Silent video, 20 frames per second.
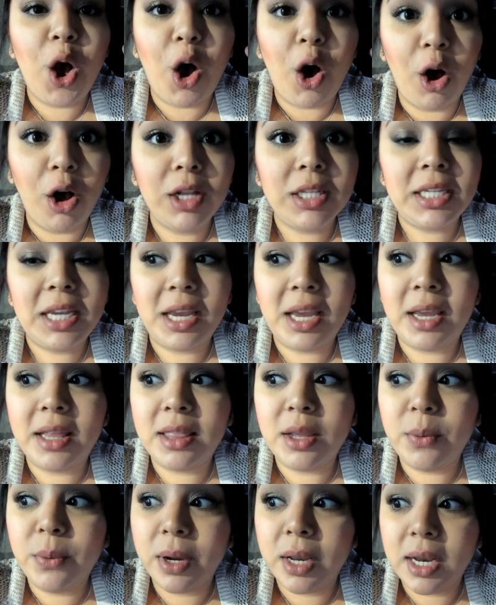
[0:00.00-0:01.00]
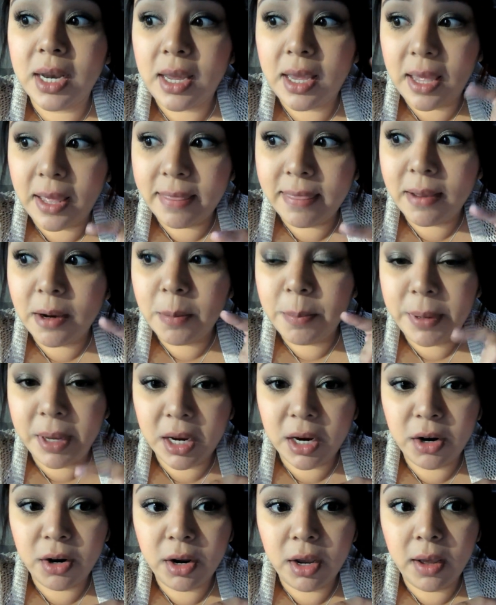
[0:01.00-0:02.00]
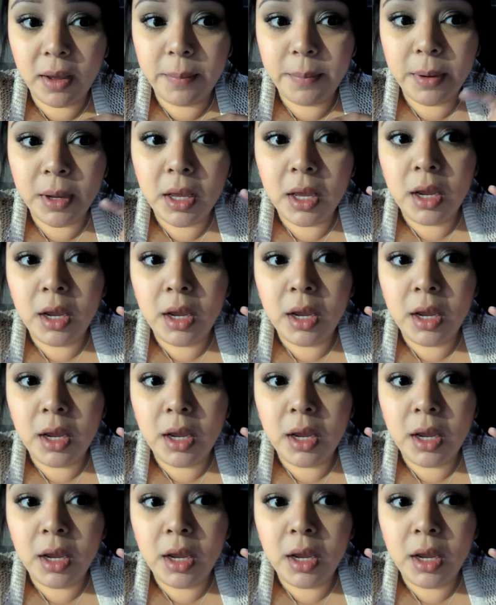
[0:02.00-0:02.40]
all day. I think we're gonna get there, pick her up,